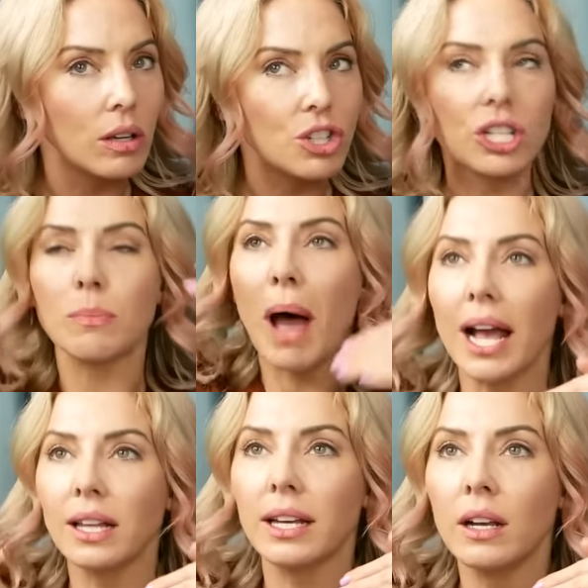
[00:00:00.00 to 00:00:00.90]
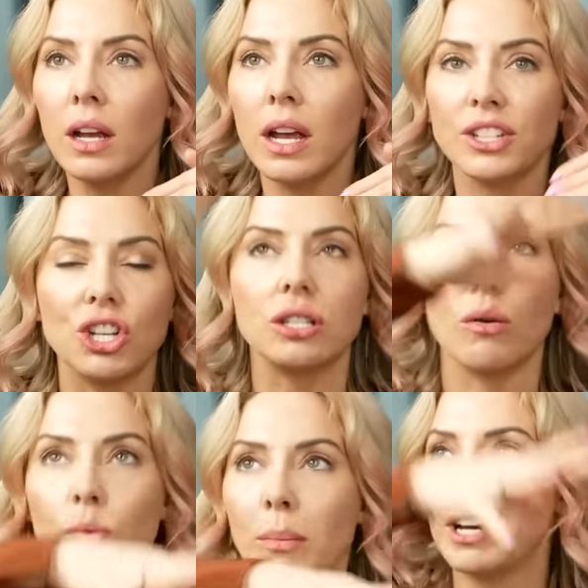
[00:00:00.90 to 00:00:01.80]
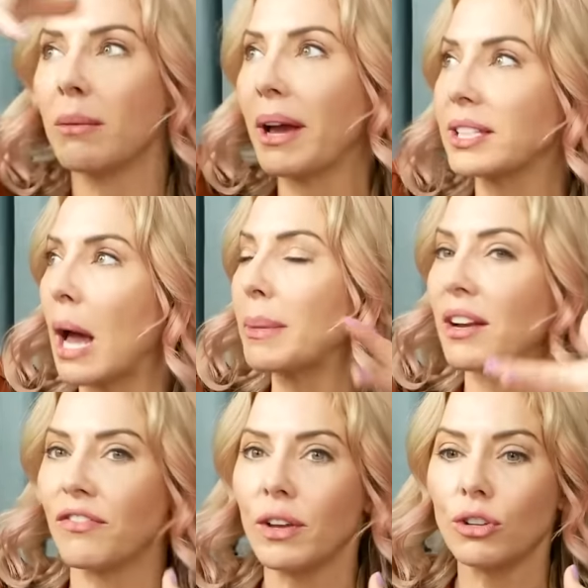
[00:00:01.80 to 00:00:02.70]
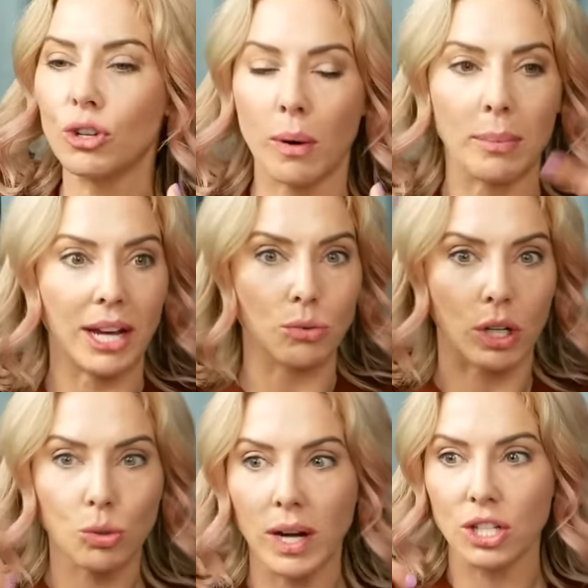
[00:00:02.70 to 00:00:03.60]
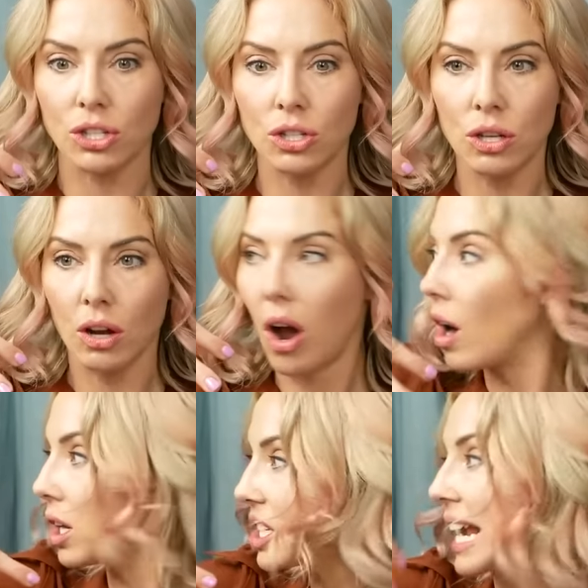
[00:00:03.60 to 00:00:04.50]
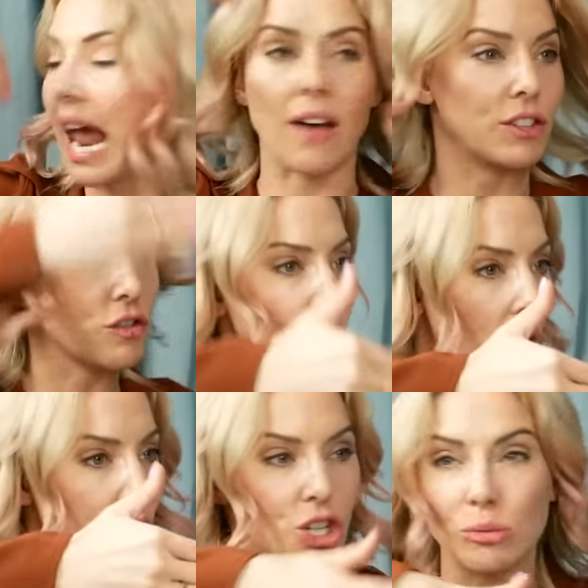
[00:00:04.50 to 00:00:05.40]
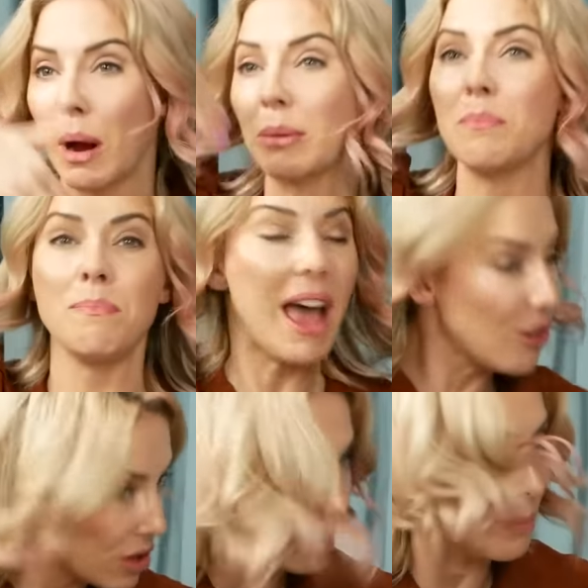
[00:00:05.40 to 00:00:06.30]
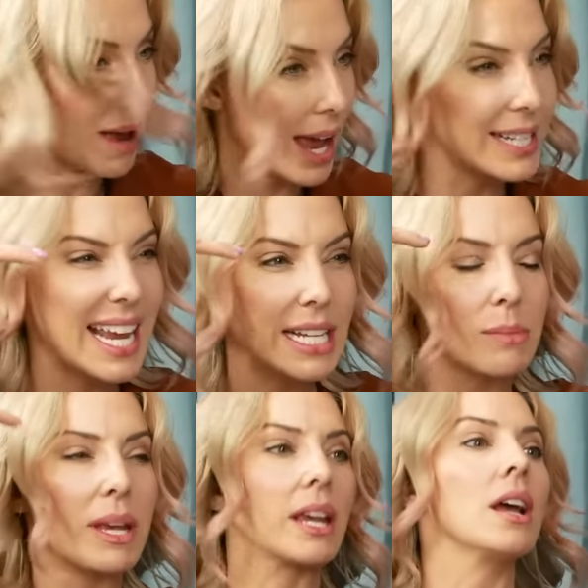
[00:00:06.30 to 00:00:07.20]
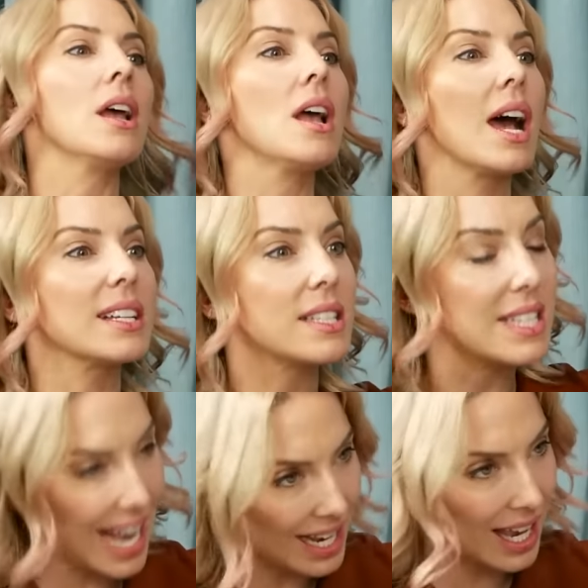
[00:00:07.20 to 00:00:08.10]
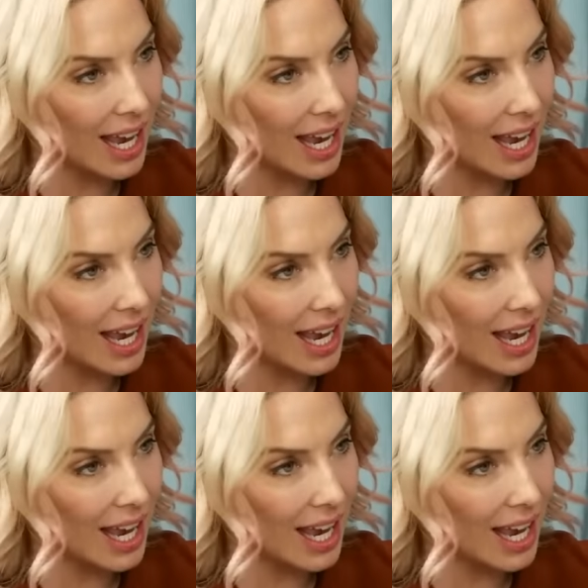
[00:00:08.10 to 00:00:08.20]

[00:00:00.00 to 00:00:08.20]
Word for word: She's a pilot. She's a woman in a male-dominated field. She probably had to work twice as hard to get half as far. She's probably better than the man. It takes me a second.